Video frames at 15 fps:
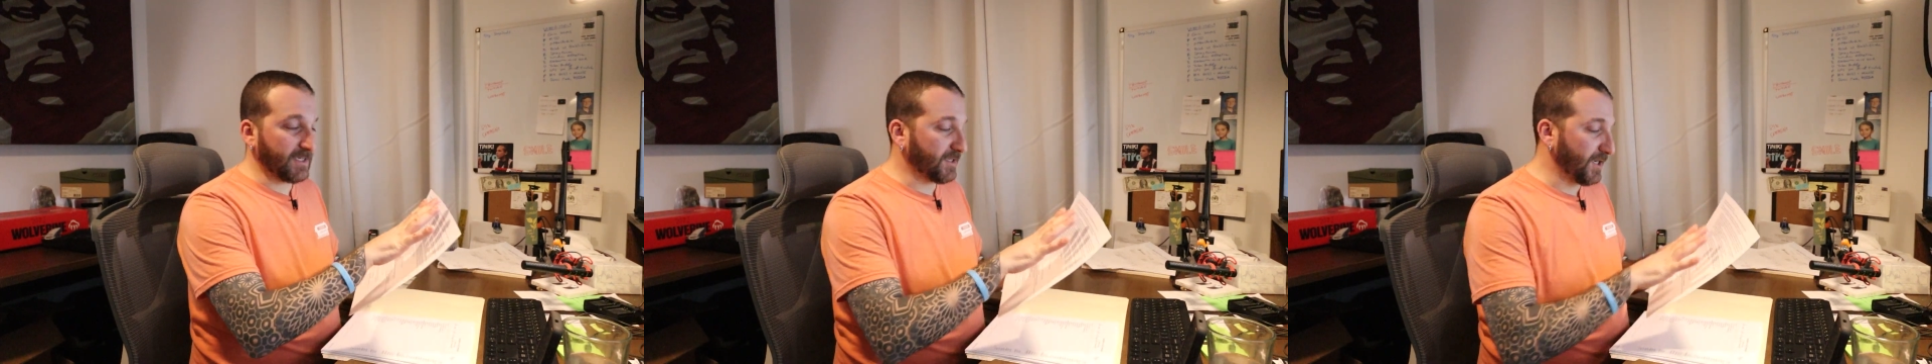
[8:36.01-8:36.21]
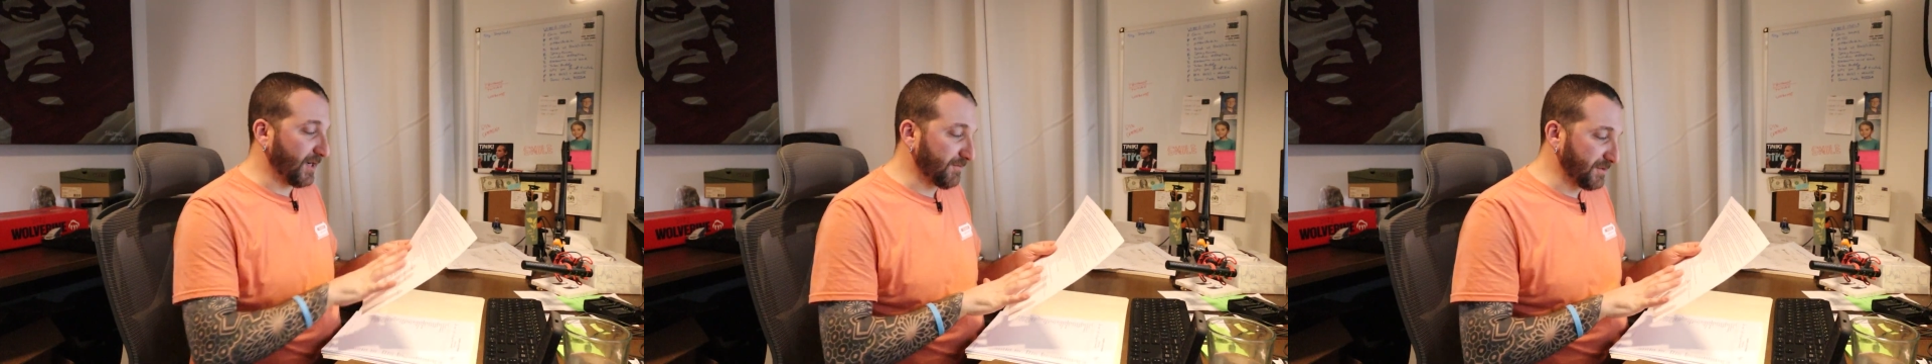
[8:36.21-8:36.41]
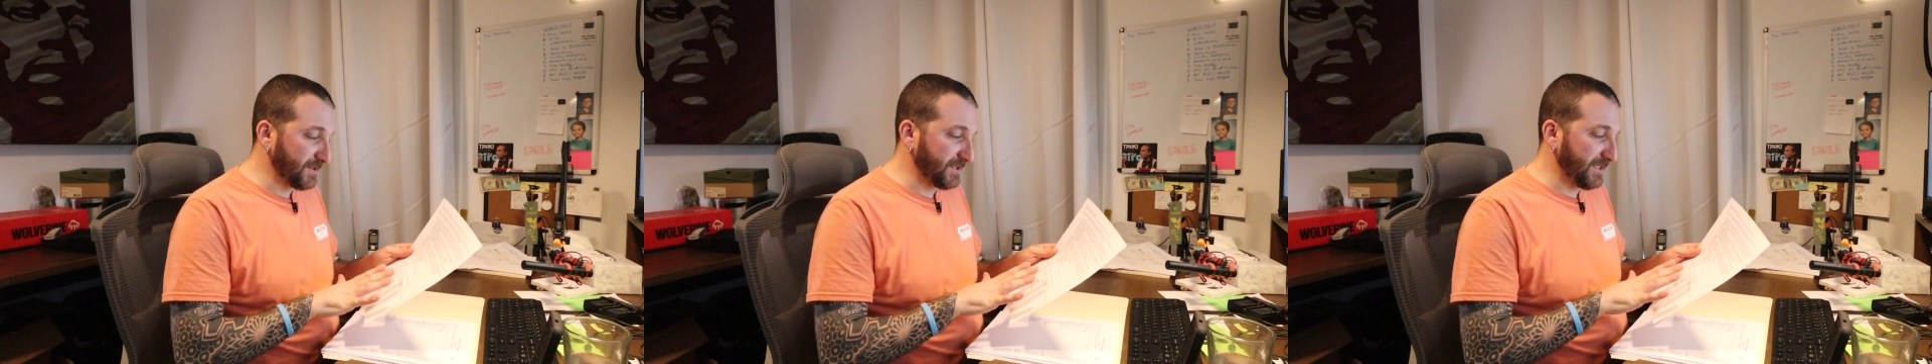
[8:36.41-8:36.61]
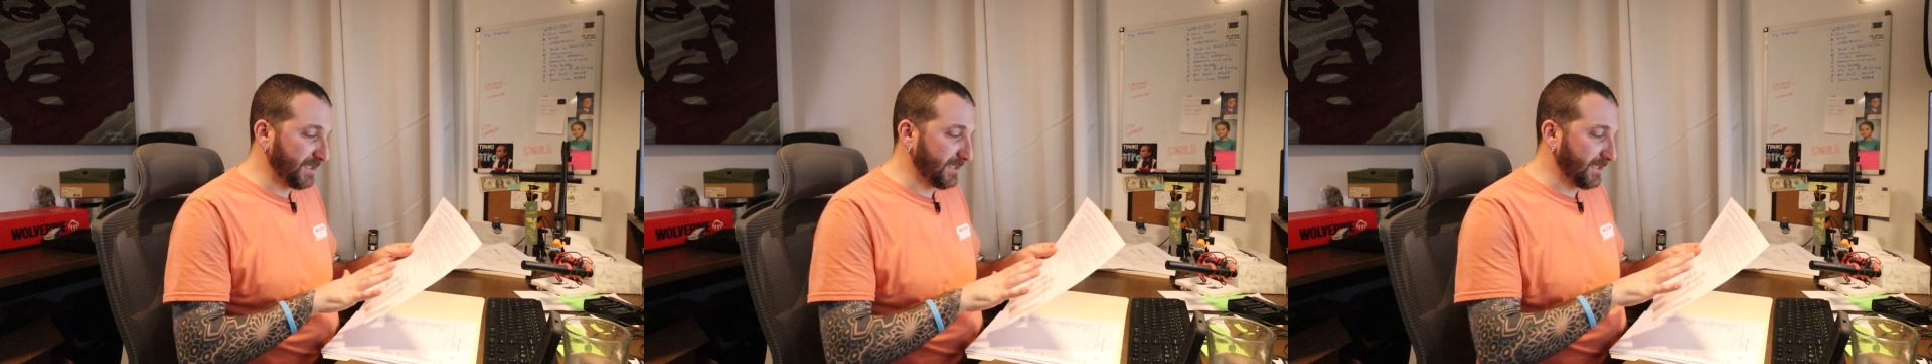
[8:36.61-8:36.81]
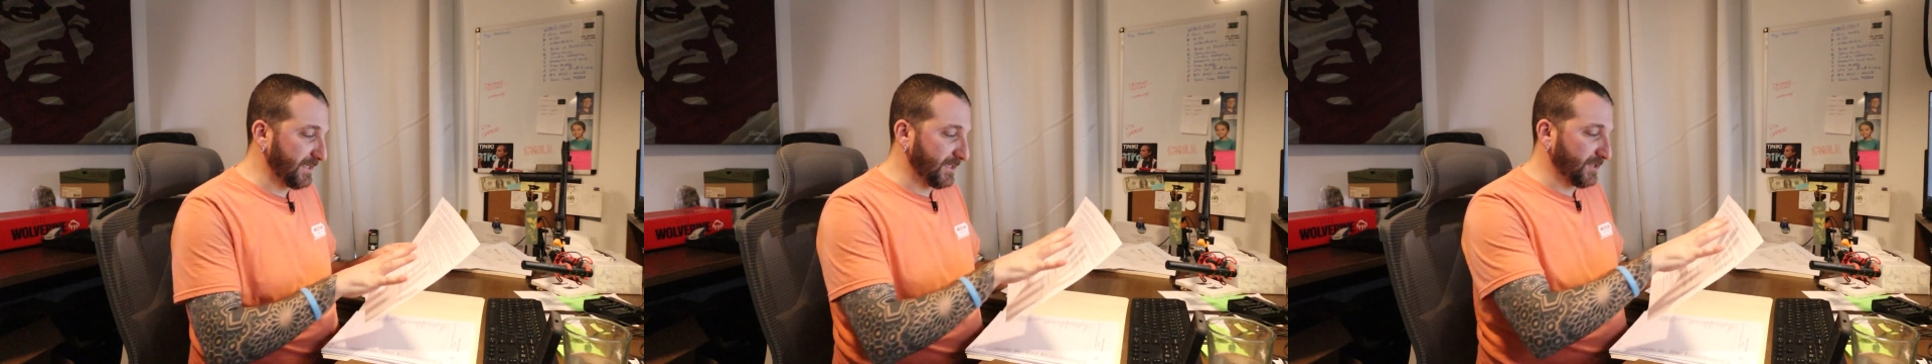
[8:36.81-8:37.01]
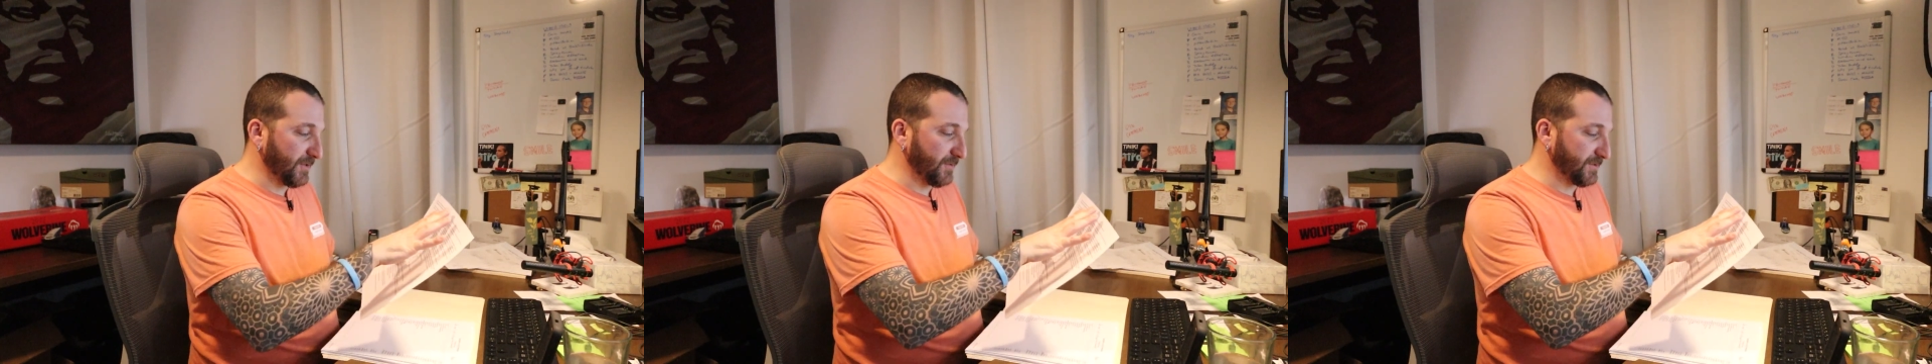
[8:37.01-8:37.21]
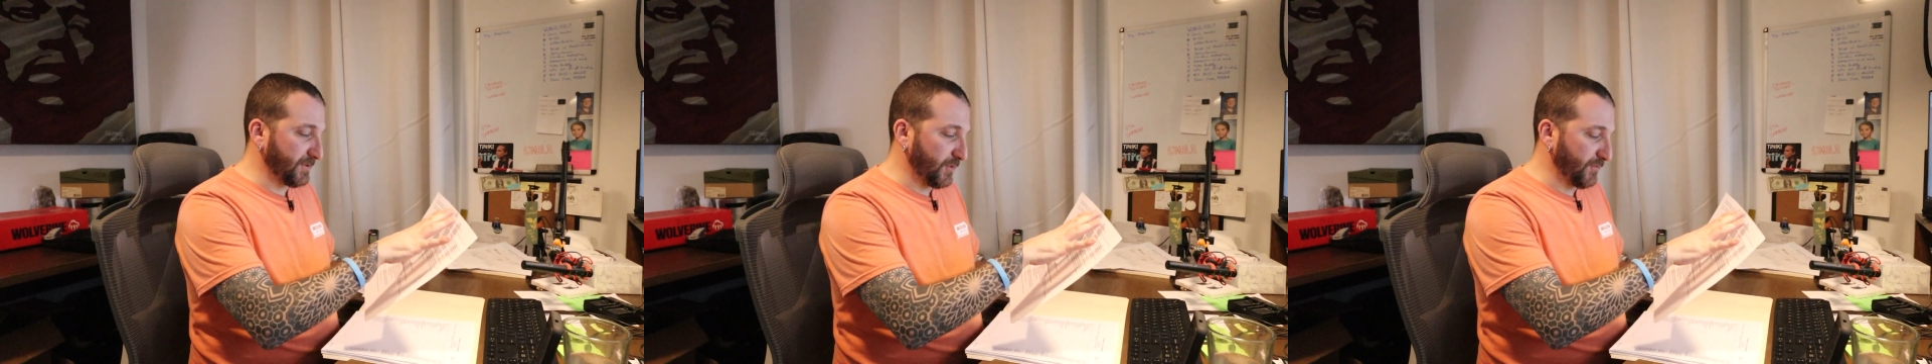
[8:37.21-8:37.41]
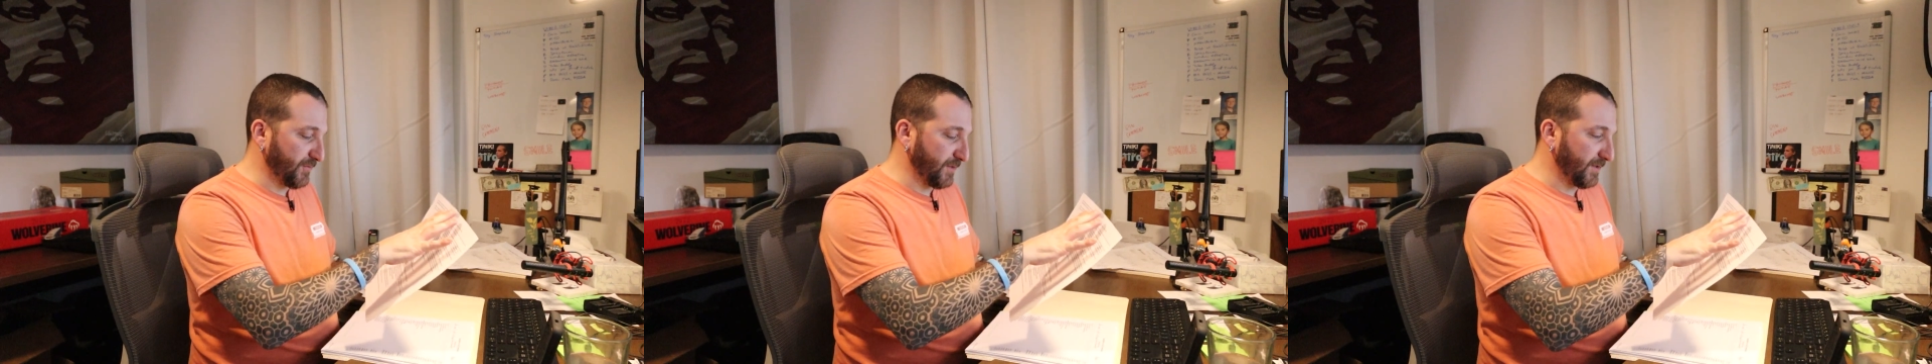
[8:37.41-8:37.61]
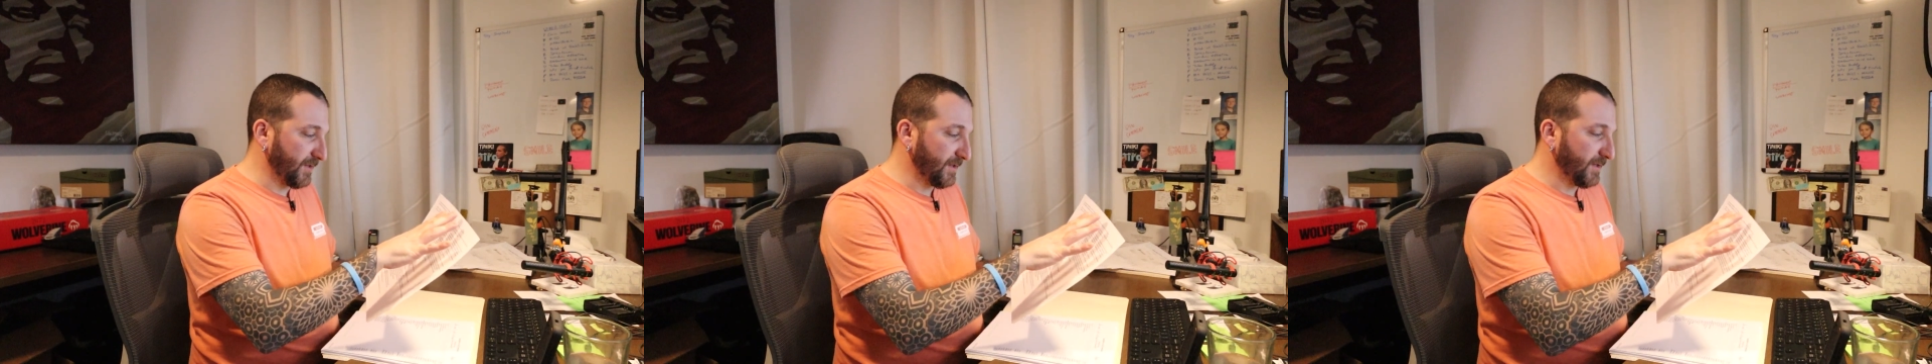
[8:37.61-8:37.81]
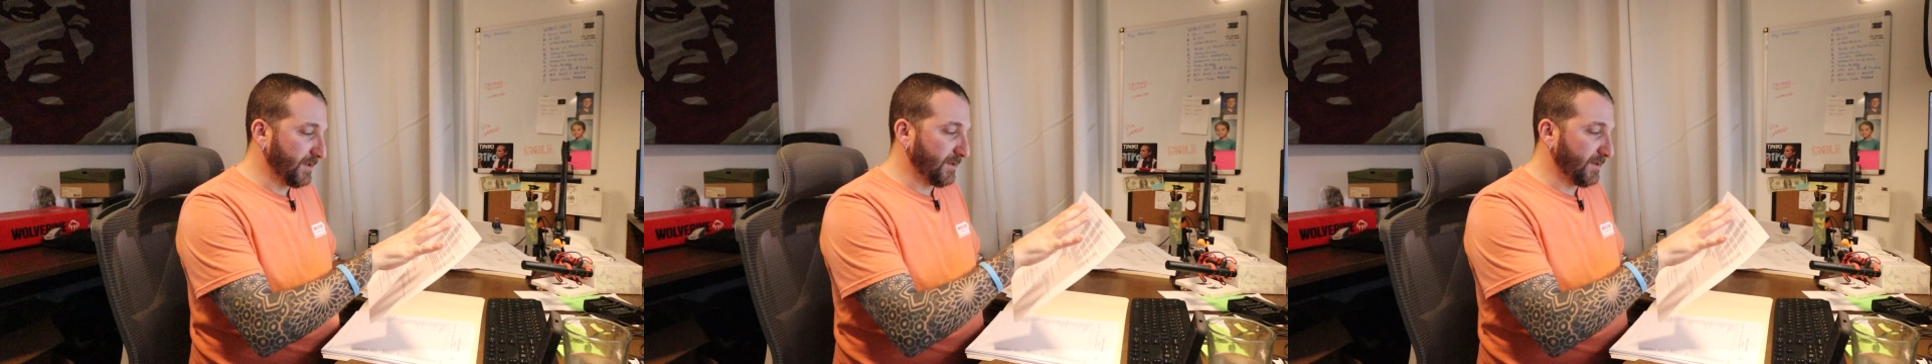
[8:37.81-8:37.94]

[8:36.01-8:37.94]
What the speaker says: a cover sheet, and it goes over